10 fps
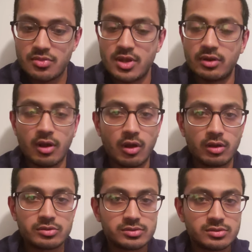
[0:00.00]
there
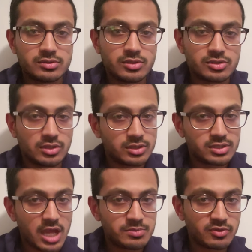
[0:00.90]
are the certain
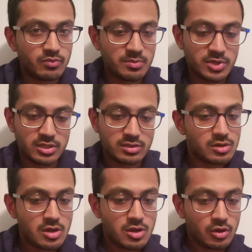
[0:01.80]
types of women
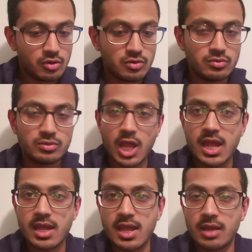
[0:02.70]
who,
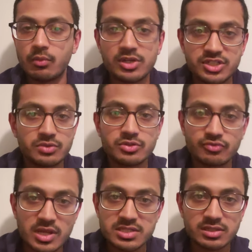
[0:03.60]
and when she was
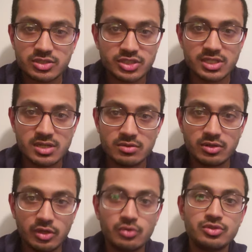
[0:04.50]
phrasing this, she
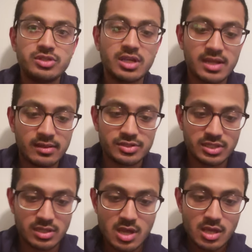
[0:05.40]
used the
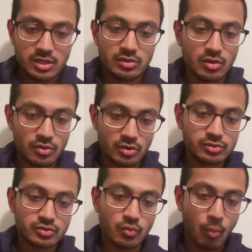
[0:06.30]
analogy, you know,
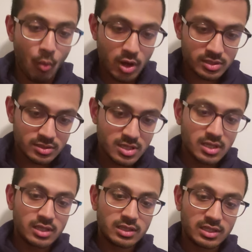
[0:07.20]
those one
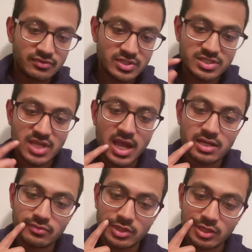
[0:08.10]
lifted
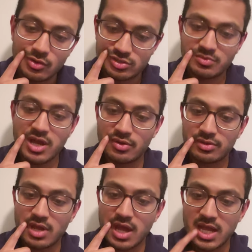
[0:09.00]
side of a closed
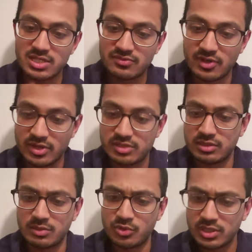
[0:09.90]
mouth, eyes very
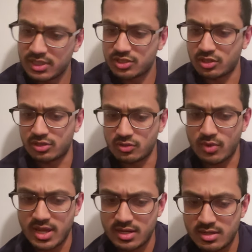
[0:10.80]
deliberately turned
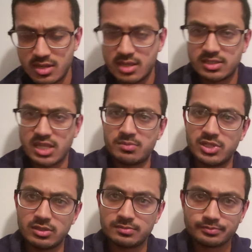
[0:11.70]
away type
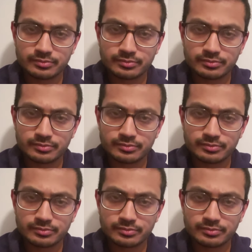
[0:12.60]
deal.